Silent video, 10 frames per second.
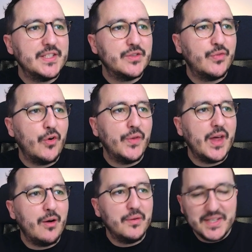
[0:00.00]
for
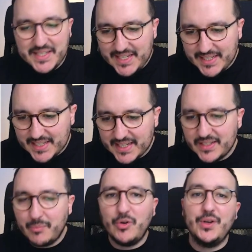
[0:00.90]
now this
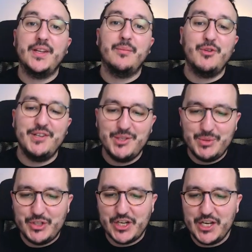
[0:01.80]
example that I'm going to
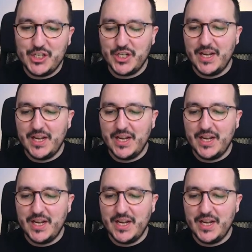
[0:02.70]
change